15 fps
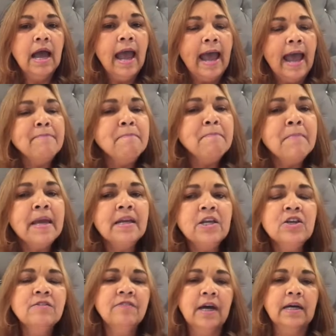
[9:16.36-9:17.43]
And many
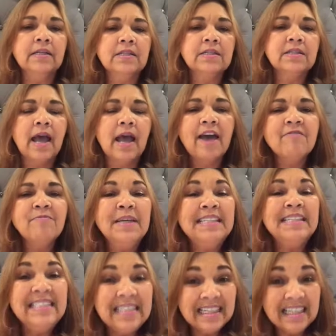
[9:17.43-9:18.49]
of us have
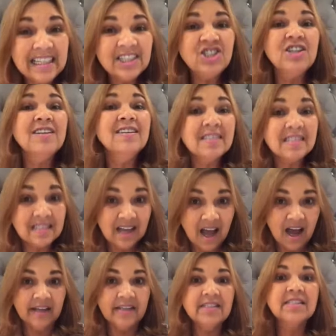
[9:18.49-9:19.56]
been
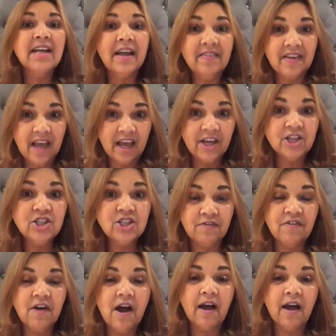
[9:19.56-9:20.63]
de-geniusized at the age of
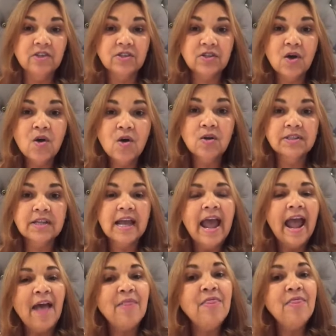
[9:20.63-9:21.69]
five years old.
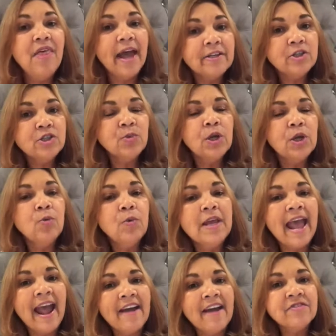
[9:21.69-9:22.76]
And that is when we
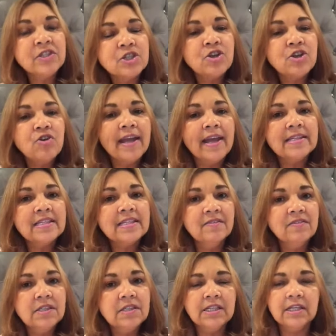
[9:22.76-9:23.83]
have this
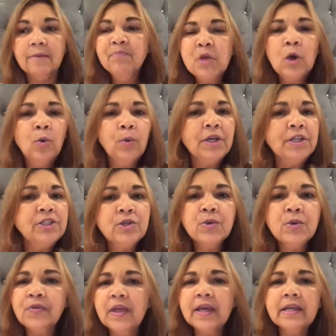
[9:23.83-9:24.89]
creativity. We do
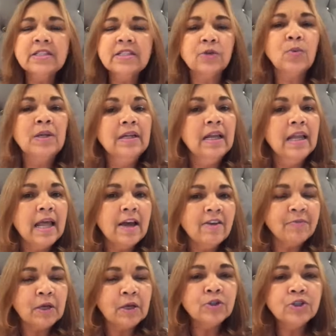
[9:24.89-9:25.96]
things that we love
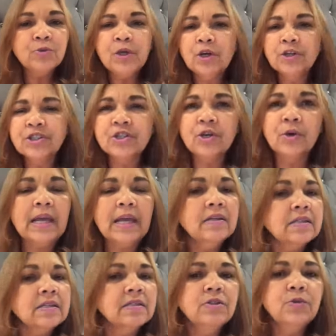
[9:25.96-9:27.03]
because we are so
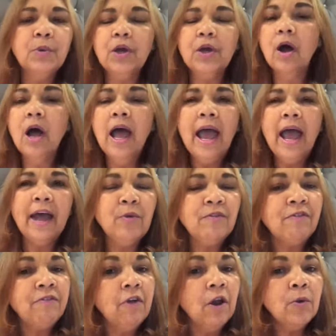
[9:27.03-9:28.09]
innocent. We are, and we're
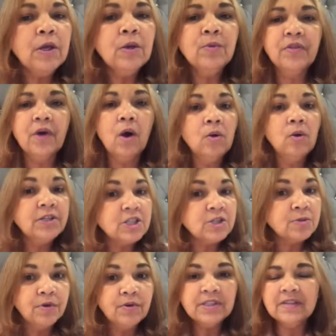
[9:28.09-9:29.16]
flowing with the Holy
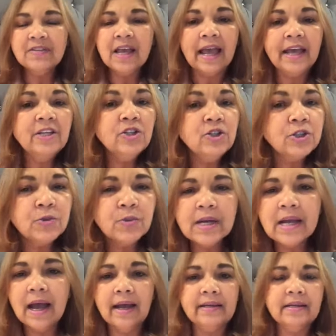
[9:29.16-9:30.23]
Spirit, and the angels were
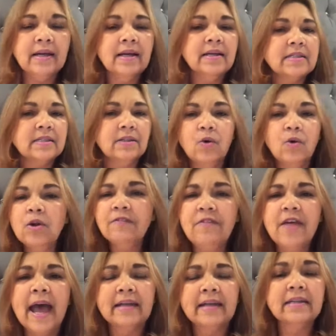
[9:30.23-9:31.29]
guiding us and all of
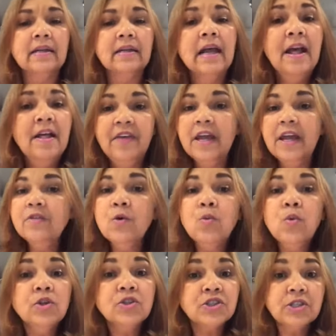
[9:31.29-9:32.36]
that. And then the
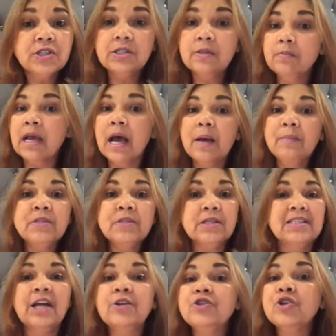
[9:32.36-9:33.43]
world system comes and
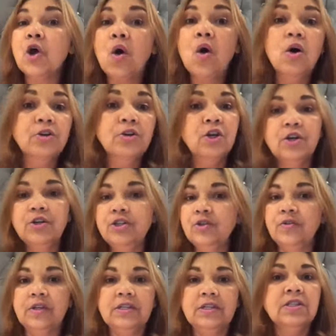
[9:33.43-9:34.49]
tells you, oh, you got to do
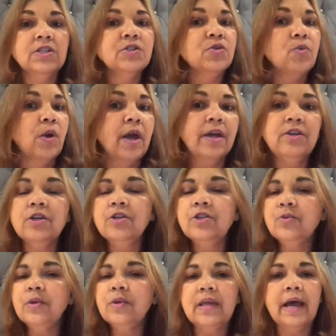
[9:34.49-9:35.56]
things this way, and you got to
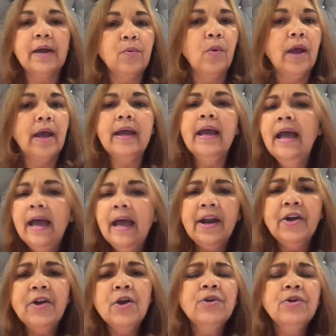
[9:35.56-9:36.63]
do it that way. And
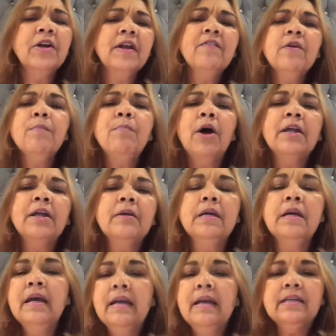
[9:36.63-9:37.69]
I know not everybody
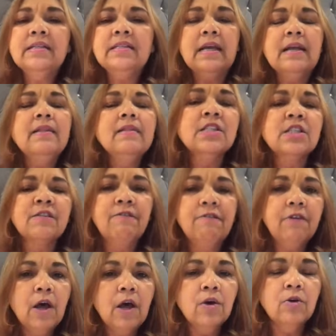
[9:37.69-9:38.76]
is in this
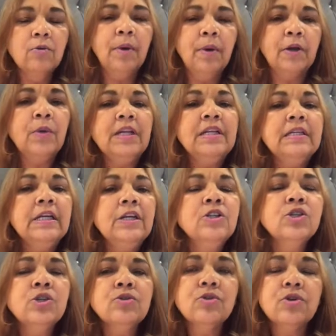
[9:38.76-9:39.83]
flow, but we need
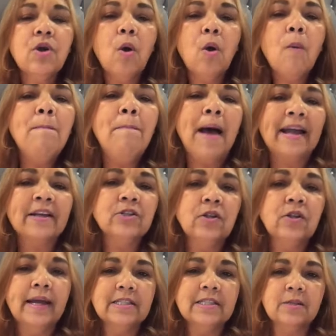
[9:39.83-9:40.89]
to go back to
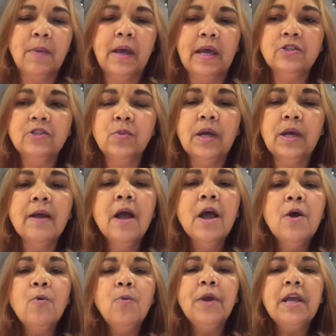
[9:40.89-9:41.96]
that space where
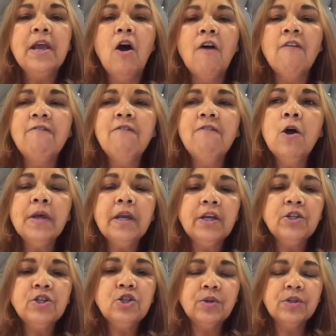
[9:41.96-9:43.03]
we are flowing
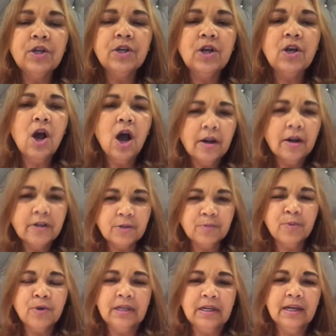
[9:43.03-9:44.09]
into it. God is
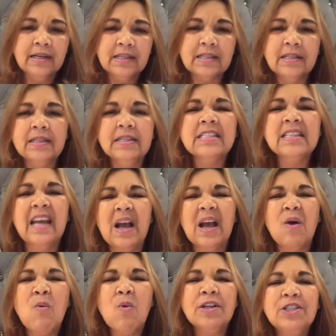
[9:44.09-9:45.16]
putting us, and he's saying, I
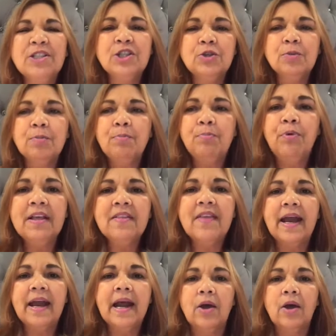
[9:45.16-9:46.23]
want you to bring
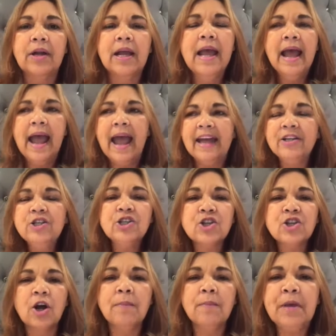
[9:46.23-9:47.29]
that out. And you just
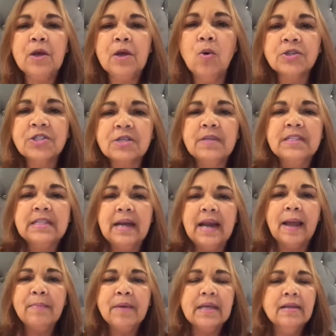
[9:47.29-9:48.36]
got to be awesome and
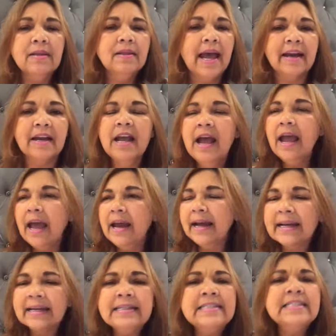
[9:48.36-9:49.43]
dynamic in that. And I
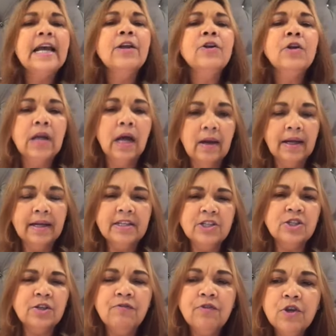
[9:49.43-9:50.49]
can tell you now,
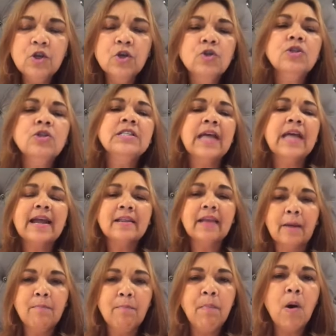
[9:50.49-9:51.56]
ladies, if you take
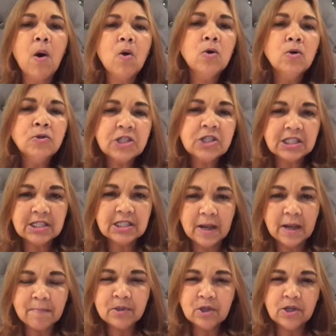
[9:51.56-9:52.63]
that bold
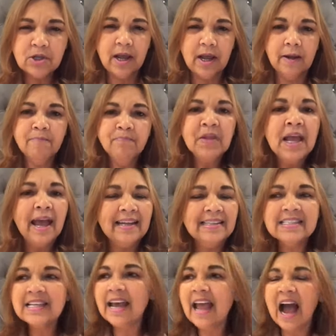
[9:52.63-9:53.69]
step today and
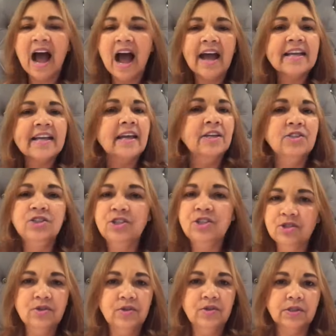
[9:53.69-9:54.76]
say, I can
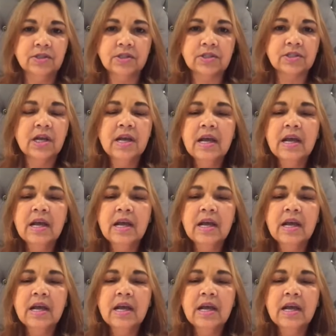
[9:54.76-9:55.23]
do this.